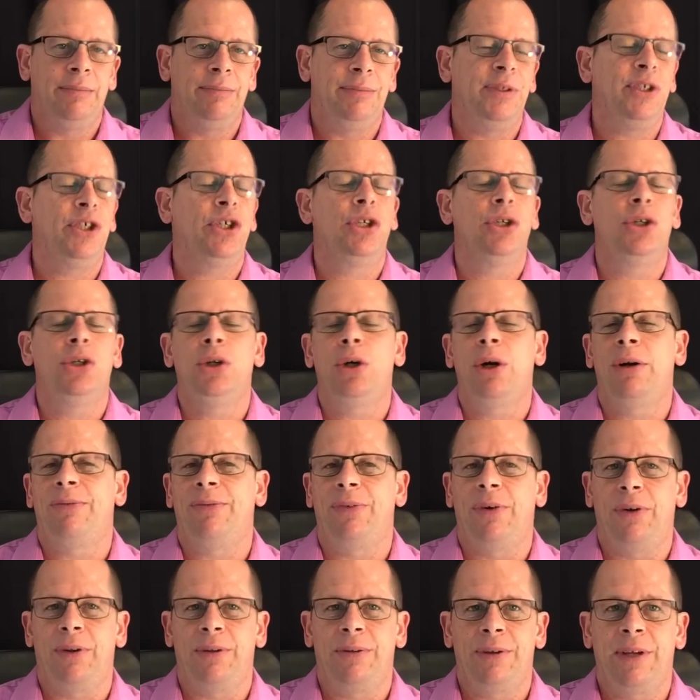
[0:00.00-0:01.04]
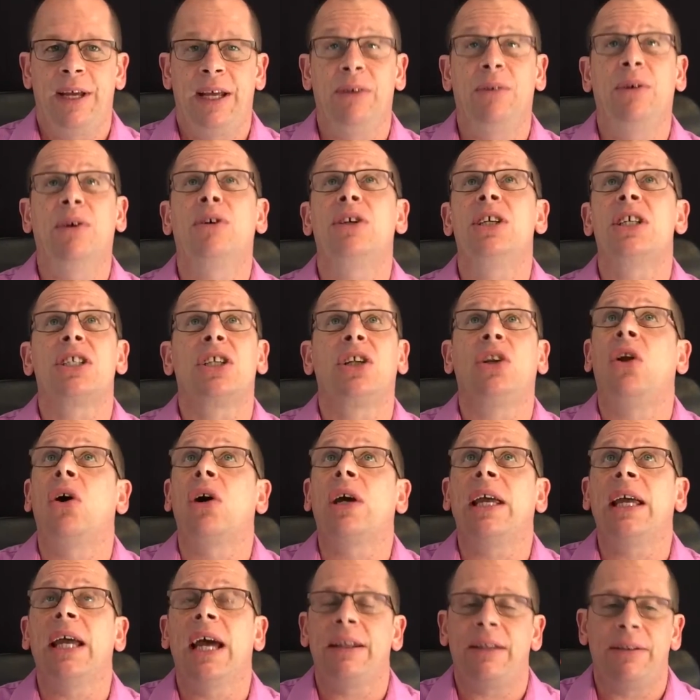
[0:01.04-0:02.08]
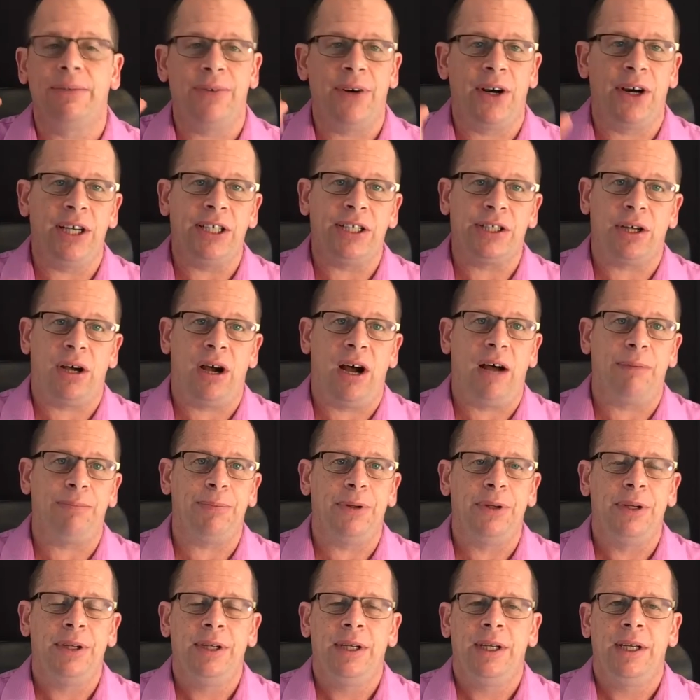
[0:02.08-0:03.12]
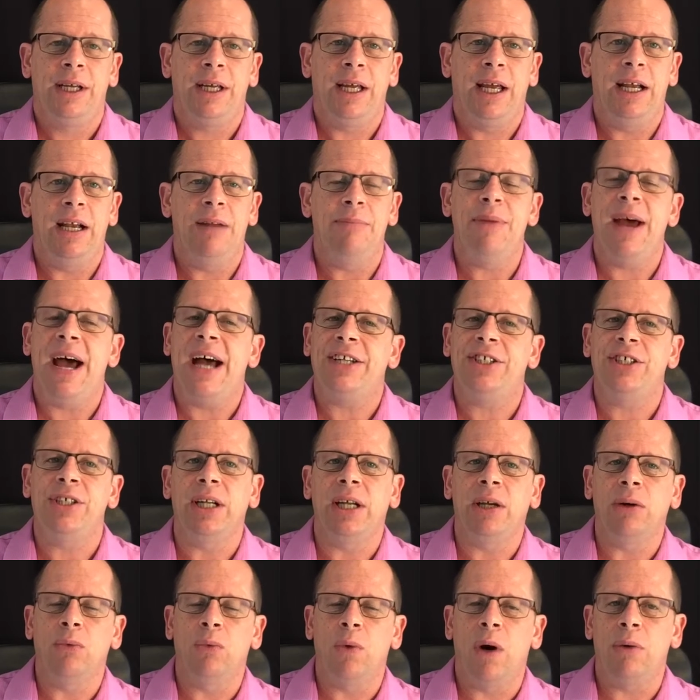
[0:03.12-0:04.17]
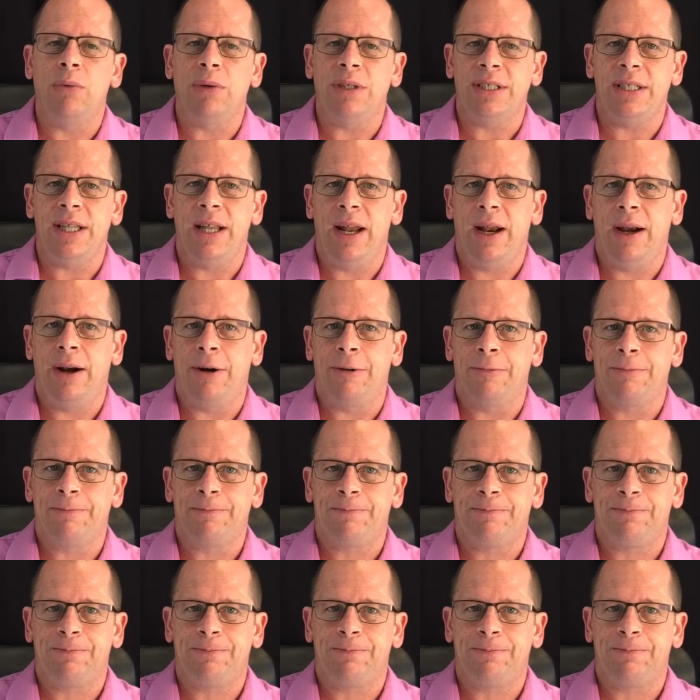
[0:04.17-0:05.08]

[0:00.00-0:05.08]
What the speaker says: Beautiful. And we were just looking at the very top and imagining what was there.